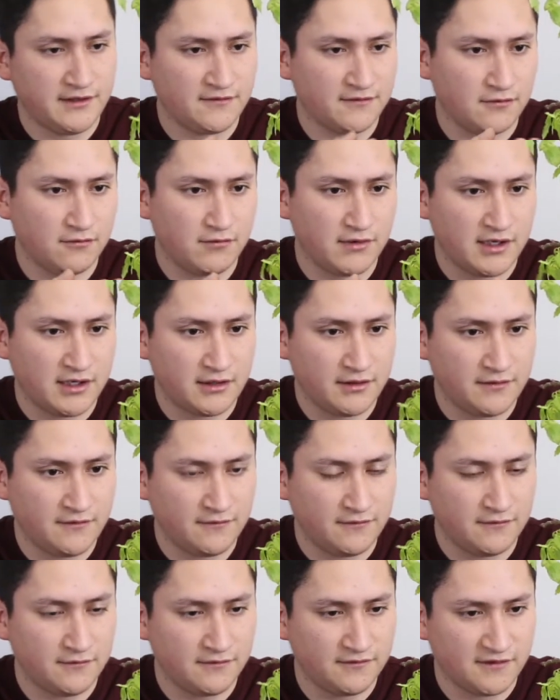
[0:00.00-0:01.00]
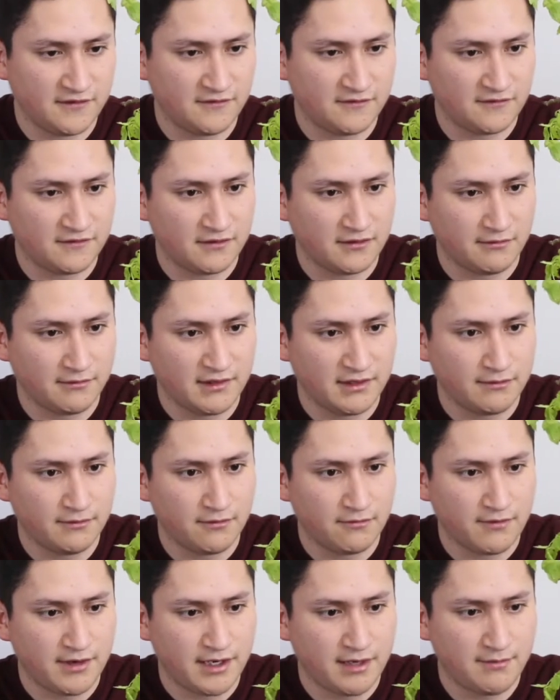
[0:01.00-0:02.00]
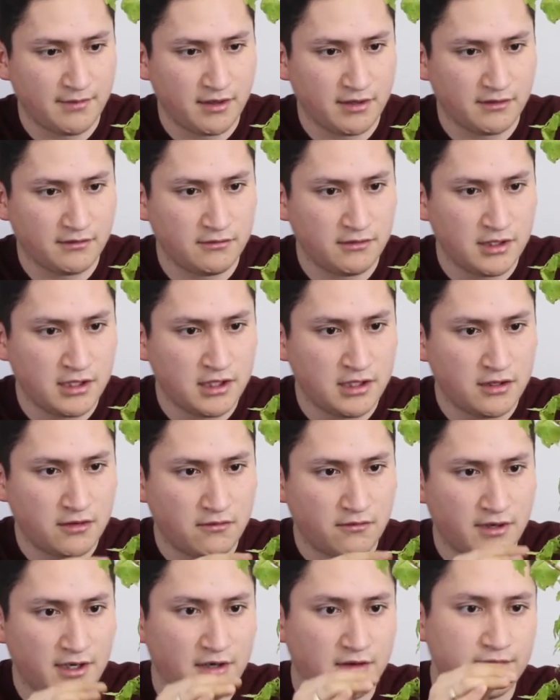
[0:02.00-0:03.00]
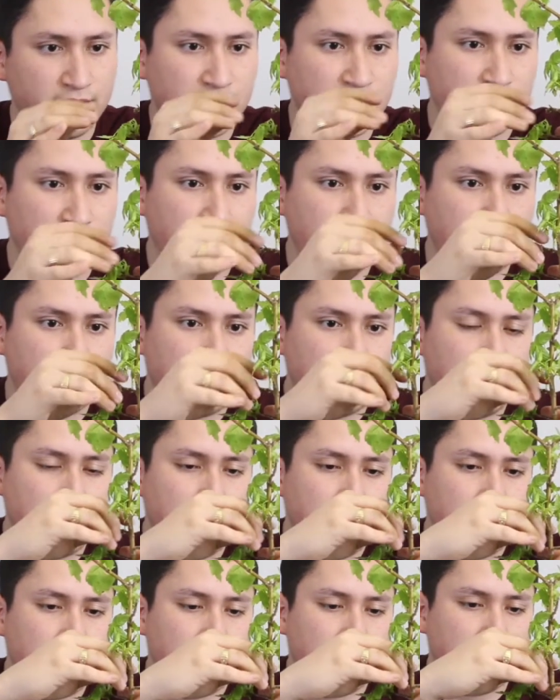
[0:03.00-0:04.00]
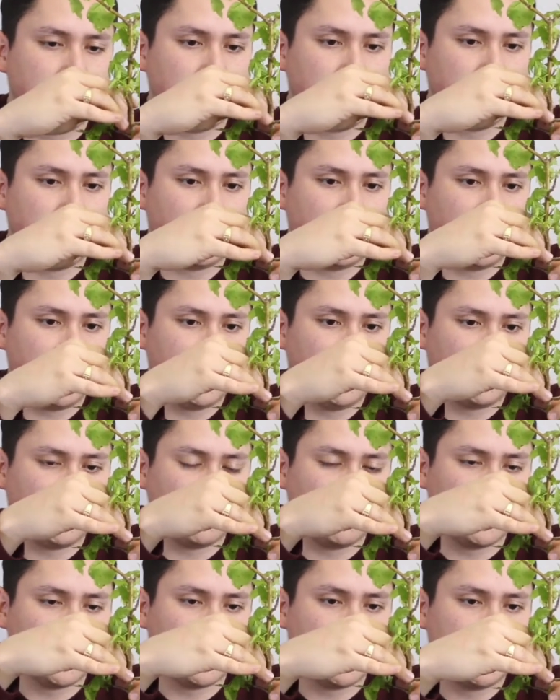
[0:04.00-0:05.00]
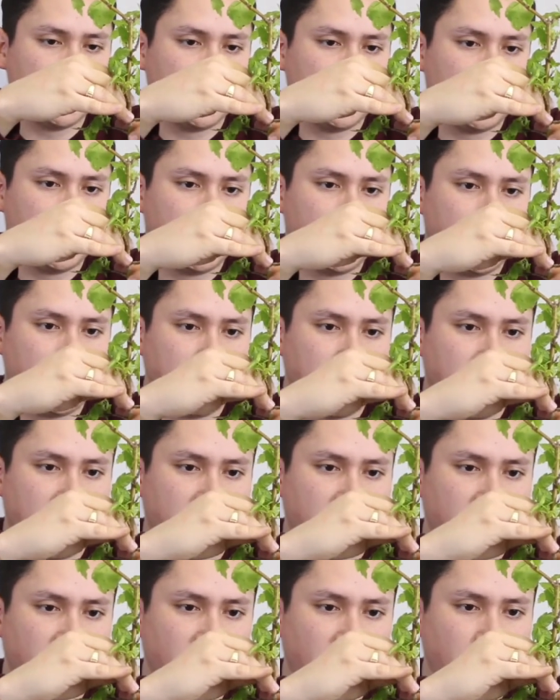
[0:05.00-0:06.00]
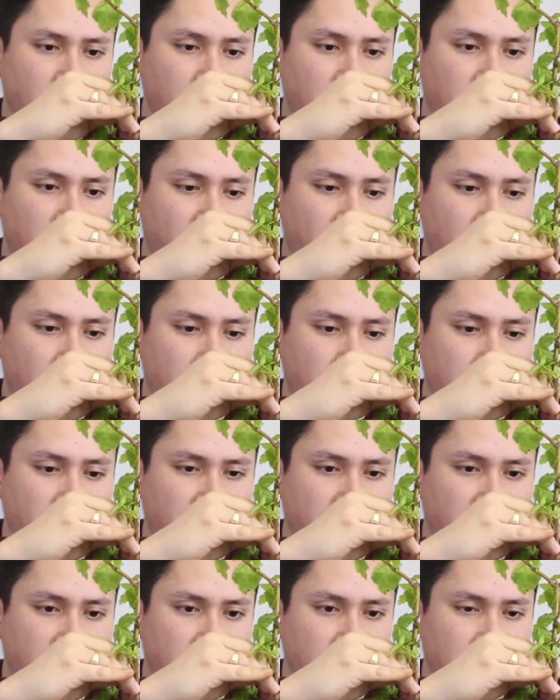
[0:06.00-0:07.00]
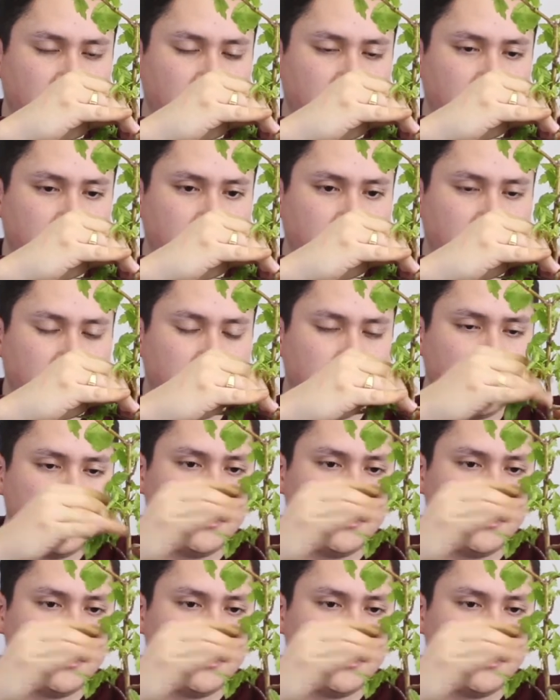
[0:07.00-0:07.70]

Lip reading: So what I'm going to do is I'm just going to leave it right over here, and then this one I can just move it forward just a little bit.